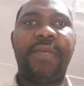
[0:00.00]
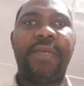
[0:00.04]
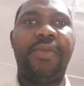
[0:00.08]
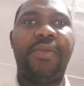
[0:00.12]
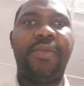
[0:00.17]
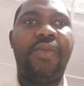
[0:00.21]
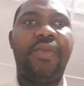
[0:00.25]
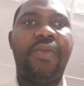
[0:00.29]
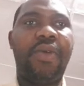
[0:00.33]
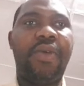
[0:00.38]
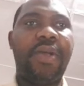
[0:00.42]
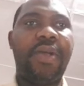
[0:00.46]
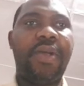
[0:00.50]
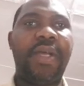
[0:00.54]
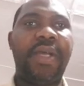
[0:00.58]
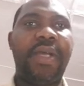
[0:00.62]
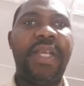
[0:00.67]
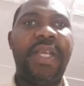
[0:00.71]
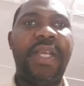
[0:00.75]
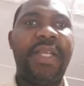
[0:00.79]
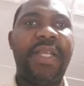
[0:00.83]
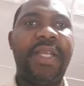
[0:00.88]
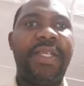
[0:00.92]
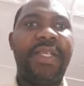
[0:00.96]
work
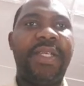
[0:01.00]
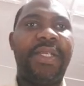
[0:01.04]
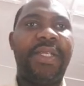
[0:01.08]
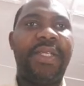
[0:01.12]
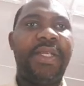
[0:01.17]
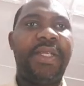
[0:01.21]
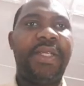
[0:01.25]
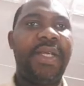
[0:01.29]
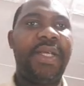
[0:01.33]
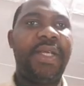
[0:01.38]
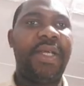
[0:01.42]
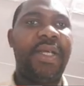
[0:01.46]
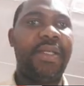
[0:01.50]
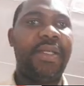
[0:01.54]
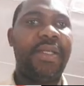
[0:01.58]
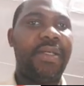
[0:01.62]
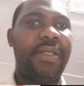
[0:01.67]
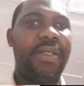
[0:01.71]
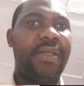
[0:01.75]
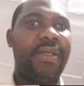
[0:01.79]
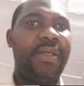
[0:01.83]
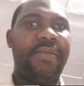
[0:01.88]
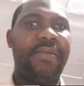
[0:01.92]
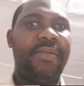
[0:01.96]
energy
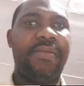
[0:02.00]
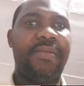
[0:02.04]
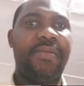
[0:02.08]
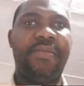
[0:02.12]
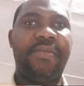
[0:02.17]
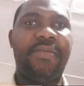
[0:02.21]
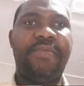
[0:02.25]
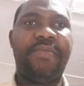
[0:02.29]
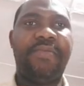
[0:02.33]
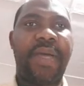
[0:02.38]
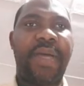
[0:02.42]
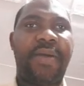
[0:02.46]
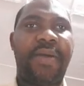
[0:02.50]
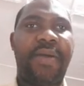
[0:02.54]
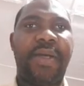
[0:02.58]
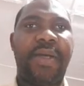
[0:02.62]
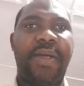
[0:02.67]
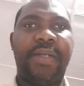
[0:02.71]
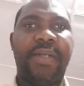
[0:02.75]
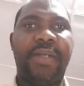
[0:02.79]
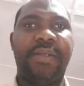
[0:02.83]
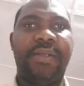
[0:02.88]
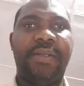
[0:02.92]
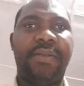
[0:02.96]
and power.
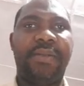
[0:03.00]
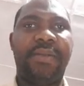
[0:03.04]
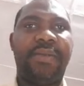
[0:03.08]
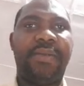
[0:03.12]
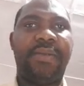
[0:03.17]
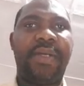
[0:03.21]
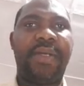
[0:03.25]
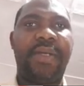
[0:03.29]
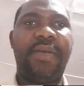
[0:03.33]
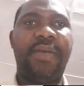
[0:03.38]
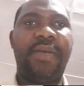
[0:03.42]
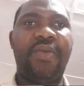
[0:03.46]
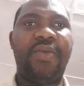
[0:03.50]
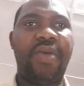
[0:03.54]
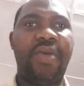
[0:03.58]
Okay, work